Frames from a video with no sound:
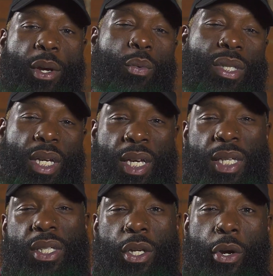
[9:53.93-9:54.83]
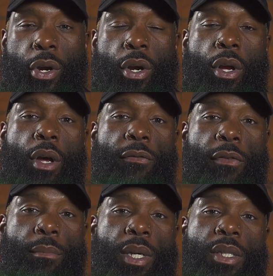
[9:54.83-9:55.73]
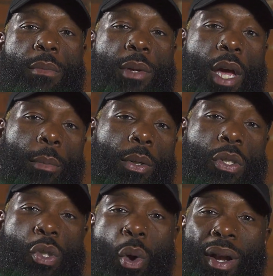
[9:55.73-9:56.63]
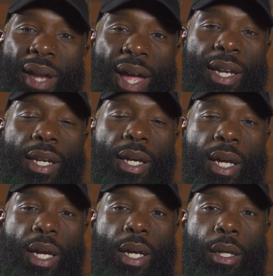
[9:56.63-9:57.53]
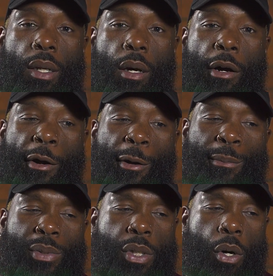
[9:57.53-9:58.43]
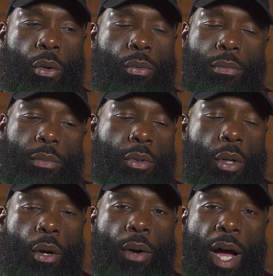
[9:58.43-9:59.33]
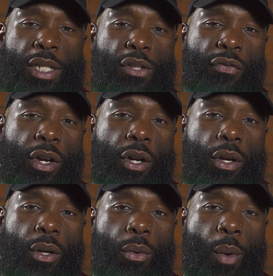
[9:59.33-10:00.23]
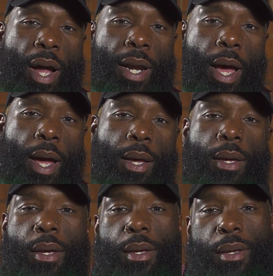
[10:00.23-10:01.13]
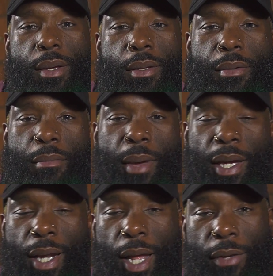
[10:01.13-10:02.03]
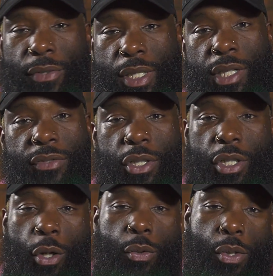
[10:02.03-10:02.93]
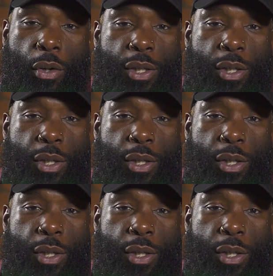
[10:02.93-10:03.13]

It was easier for me to be able to start dating again. So, you know, I just figured why not make it out of a TV show. So